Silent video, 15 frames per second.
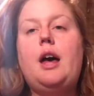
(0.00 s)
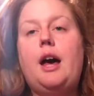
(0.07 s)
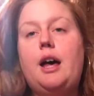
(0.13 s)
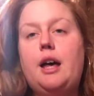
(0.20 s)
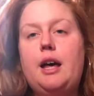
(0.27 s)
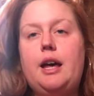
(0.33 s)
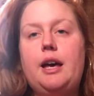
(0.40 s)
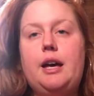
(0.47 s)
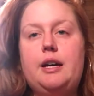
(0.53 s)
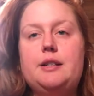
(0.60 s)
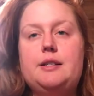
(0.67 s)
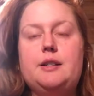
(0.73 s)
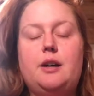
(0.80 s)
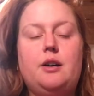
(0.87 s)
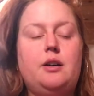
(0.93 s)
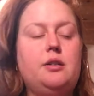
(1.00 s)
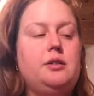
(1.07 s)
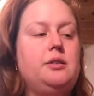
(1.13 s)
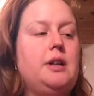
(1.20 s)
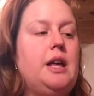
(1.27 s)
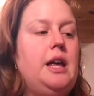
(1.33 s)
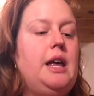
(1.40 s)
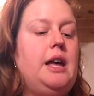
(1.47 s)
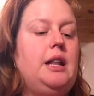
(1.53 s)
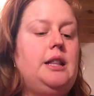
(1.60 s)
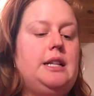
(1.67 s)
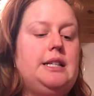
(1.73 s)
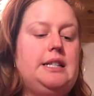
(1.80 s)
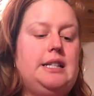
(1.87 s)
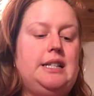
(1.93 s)
Hi, so
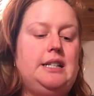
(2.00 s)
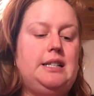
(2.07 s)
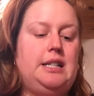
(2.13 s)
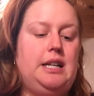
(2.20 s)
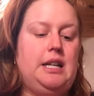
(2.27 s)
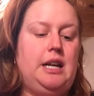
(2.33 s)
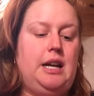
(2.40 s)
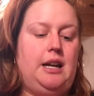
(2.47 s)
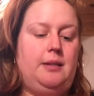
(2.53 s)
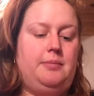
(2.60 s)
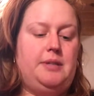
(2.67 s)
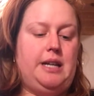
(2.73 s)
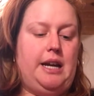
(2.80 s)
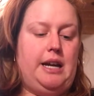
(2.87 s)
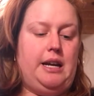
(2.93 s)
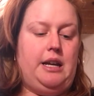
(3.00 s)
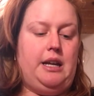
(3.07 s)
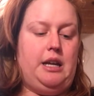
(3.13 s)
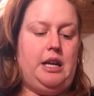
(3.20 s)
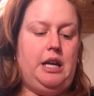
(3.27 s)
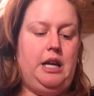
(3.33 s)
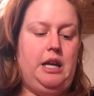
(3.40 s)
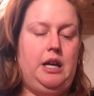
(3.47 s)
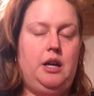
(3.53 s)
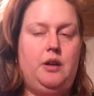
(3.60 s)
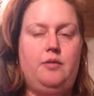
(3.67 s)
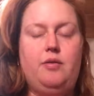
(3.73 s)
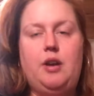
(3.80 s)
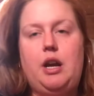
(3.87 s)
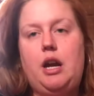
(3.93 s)
this is an updated
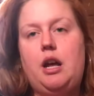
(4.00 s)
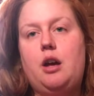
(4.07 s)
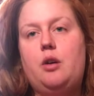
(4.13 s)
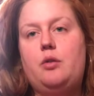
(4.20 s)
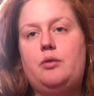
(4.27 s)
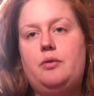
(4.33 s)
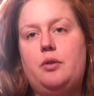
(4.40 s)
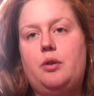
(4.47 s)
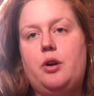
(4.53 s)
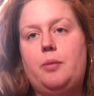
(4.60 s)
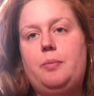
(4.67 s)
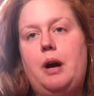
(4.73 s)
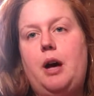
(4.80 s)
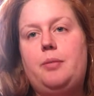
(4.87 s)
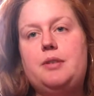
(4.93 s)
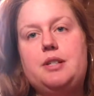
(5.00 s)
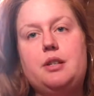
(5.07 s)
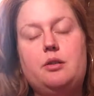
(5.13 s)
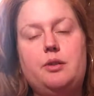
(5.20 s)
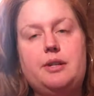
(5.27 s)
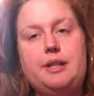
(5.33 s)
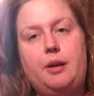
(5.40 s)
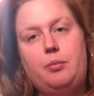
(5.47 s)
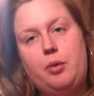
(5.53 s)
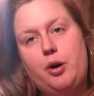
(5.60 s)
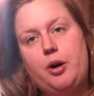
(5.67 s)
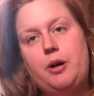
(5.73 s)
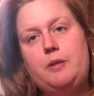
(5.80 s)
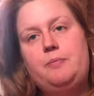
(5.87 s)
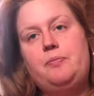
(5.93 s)
video for Bob is a Noisy
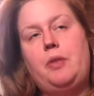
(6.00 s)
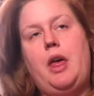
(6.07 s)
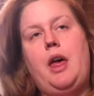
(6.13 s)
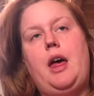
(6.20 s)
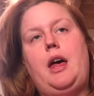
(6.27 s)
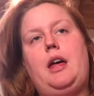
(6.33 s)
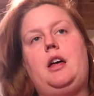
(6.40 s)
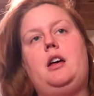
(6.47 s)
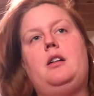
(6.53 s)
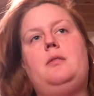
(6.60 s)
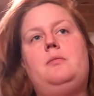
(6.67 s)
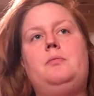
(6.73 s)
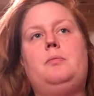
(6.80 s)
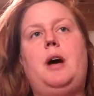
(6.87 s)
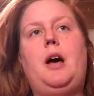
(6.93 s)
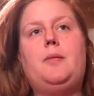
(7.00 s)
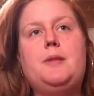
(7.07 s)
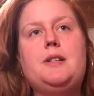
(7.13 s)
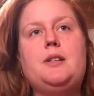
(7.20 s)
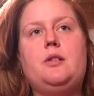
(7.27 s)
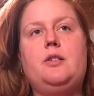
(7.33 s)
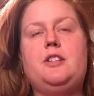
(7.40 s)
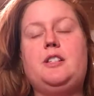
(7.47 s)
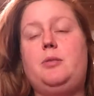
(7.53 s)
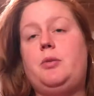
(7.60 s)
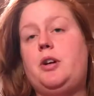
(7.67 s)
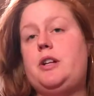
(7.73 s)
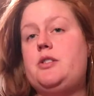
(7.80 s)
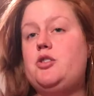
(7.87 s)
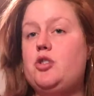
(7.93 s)
Bird. Um, Bob is a Noisy
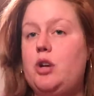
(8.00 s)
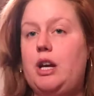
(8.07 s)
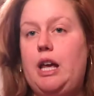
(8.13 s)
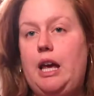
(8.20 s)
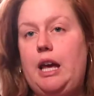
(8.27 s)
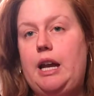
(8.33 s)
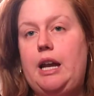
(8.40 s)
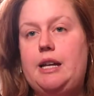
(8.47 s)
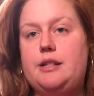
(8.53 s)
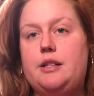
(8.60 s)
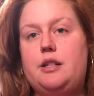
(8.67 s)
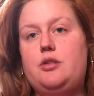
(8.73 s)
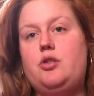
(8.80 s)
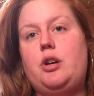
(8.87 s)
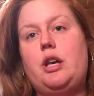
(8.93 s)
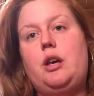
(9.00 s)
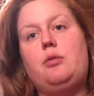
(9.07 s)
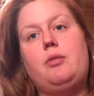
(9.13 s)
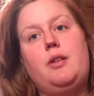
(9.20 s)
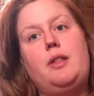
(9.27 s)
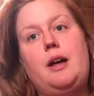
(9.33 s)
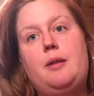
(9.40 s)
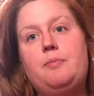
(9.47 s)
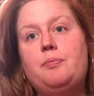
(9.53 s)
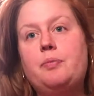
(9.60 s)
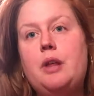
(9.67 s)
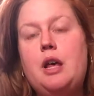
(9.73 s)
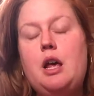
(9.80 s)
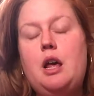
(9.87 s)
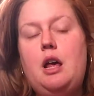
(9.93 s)
Bird is tricky. It has a tricky rhythm.
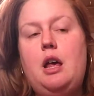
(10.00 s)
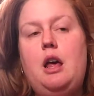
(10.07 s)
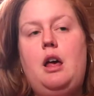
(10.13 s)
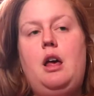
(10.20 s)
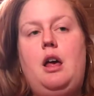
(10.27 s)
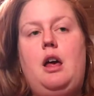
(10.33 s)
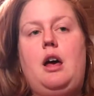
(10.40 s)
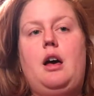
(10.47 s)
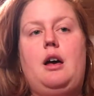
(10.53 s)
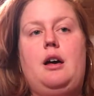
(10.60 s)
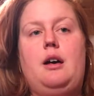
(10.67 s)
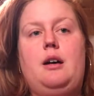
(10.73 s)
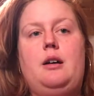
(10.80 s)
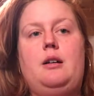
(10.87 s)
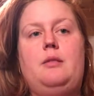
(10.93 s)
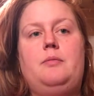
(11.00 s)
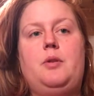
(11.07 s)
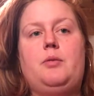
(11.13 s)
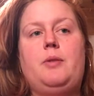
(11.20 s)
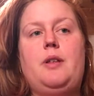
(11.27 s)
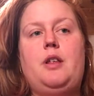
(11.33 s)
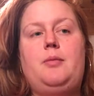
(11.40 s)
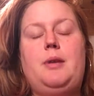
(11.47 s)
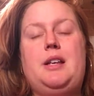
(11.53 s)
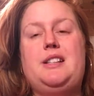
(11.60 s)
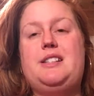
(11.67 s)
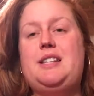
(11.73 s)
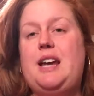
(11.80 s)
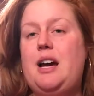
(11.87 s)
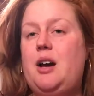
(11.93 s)
Um, the rhythm
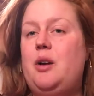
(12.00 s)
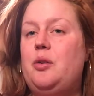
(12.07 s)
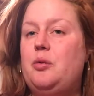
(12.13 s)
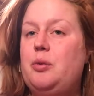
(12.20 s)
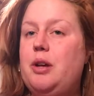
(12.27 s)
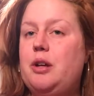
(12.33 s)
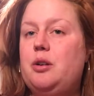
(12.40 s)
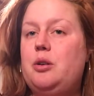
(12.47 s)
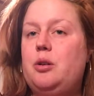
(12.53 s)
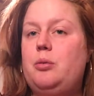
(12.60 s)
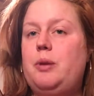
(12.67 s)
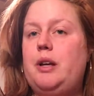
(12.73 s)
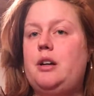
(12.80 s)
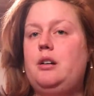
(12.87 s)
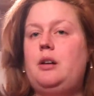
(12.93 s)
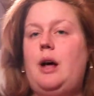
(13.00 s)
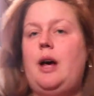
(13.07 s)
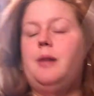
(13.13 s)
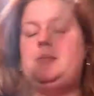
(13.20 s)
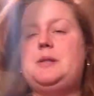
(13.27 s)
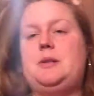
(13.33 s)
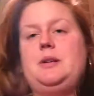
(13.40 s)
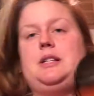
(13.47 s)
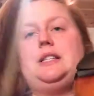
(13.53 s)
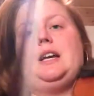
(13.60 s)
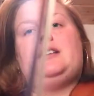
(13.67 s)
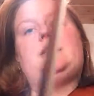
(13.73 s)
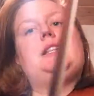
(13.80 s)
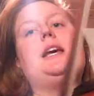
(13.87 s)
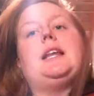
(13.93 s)
is down, wiggle, wiggle, up. So it
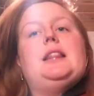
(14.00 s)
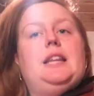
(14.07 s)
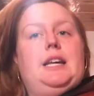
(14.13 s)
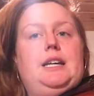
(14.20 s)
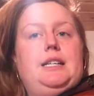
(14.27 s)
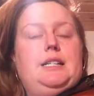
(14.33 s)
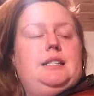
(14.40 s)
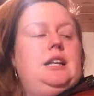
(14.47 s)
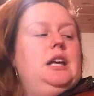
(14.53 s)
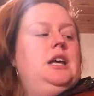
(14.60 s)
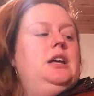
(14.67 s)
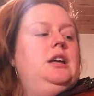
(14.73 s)
sounds like this.